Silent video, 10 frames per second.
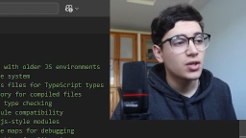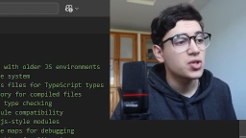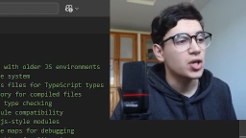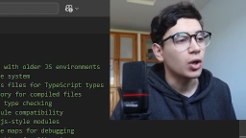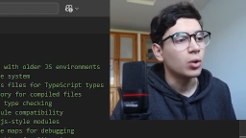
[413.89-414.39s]

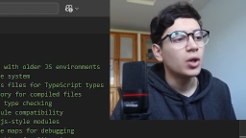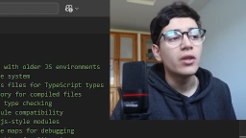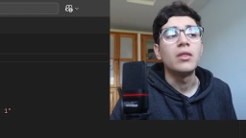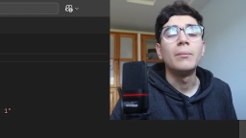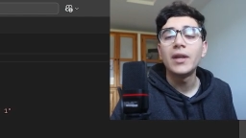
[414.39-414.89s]
So
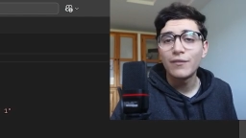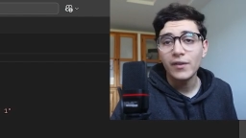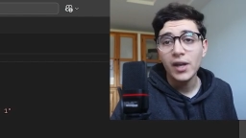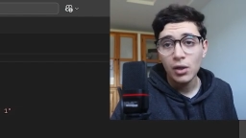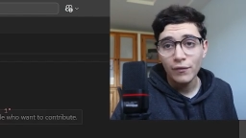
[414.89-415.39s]
the main
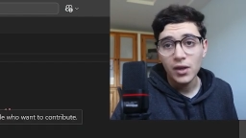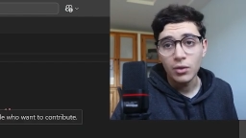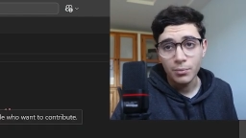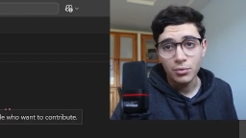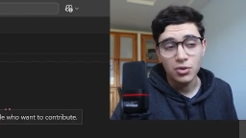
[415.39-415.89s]
file of
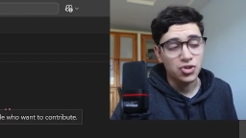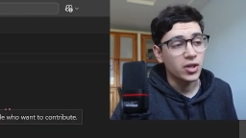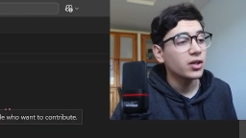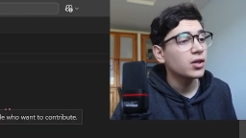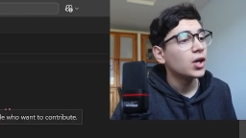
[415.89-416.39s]
our
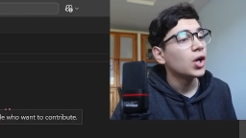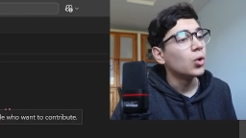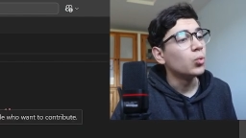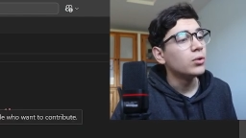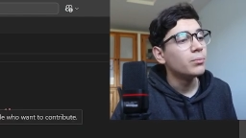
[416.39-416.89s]
project
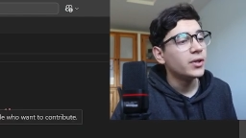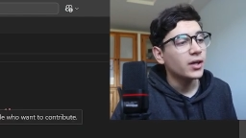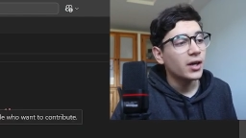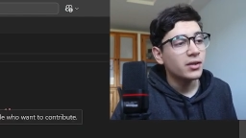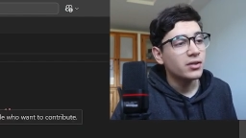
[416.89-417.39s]
will
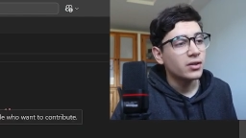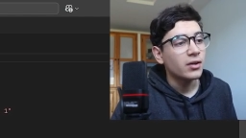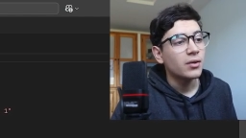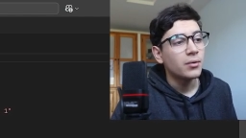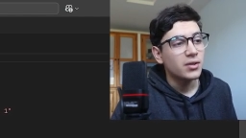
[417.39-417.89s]
be
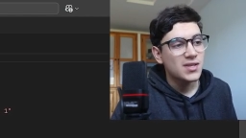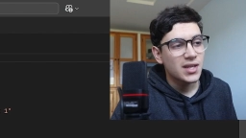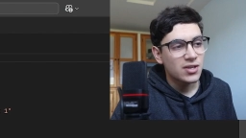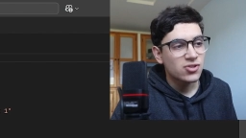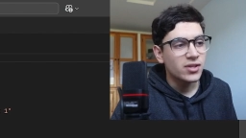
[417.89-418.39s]
under
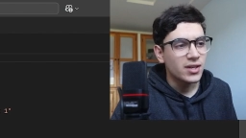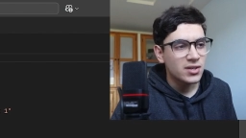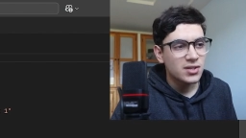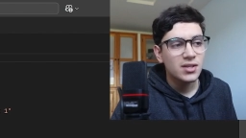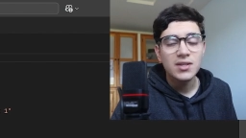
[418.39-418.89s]

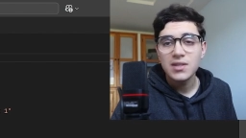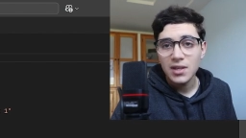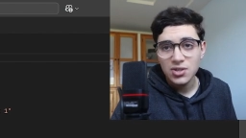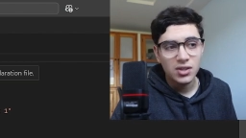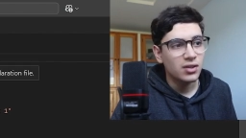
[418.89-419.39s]

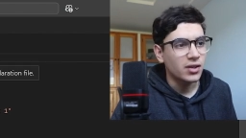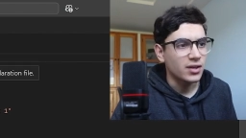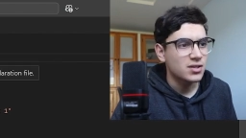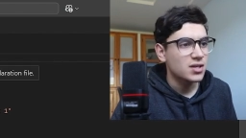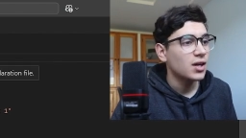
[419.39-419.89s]

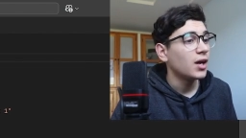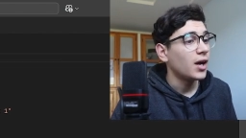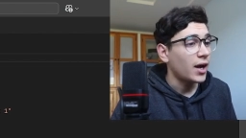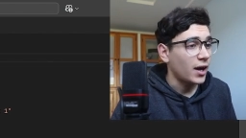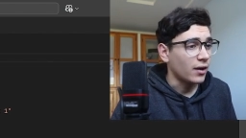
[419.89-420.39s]
/dist/index,
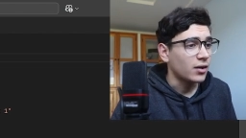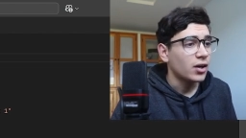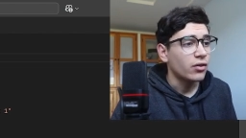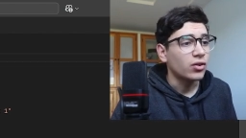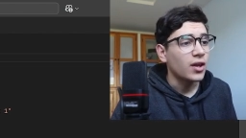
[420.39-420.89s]
and
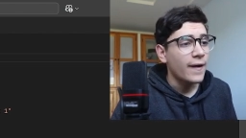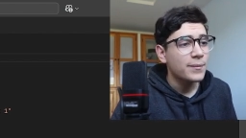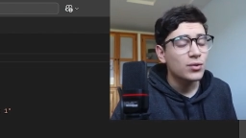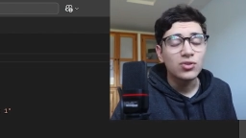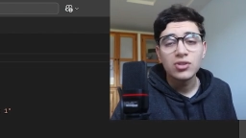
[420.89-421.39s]
the
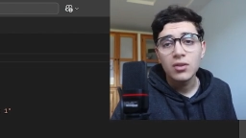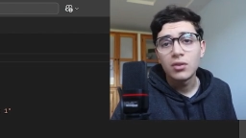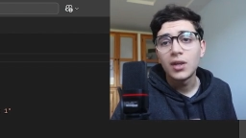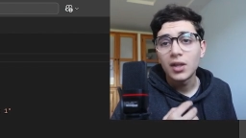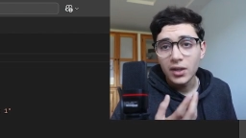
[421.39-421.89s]
types, which is the
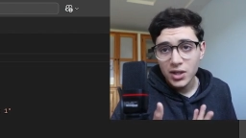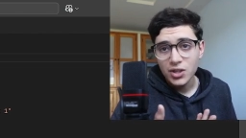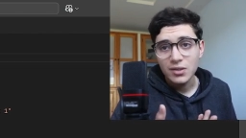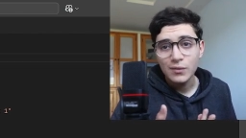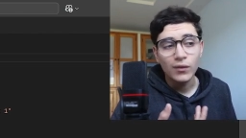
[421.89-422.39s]

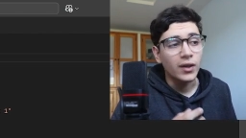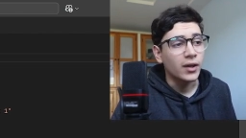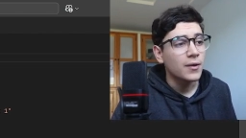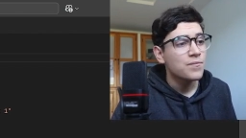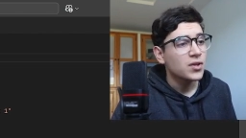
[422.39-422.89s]
declarations
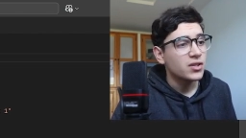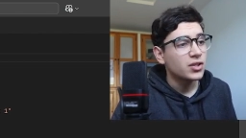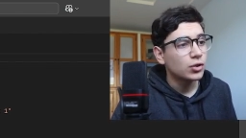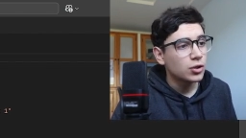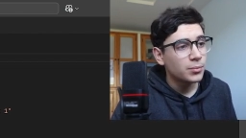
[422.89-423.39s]
file, is going